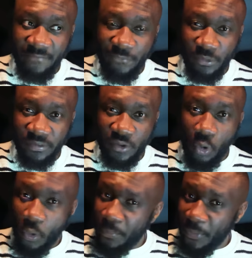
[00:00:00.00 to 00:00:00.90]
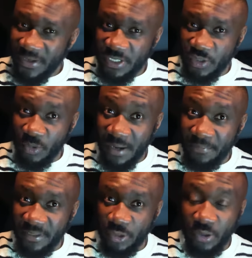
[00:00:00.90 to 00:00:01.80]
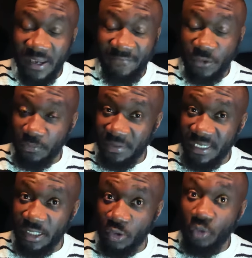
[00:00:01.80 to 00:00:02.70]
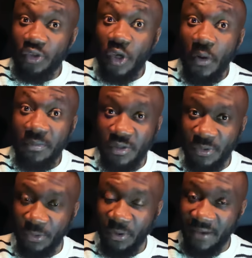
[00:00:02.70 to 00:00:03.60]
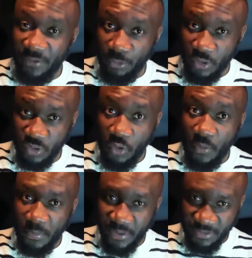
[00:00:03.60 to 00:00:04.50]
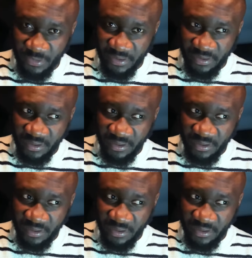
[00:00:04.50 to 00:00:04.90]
for cooperation to happen, you have to be in good terms with whoever you want to cooperate with.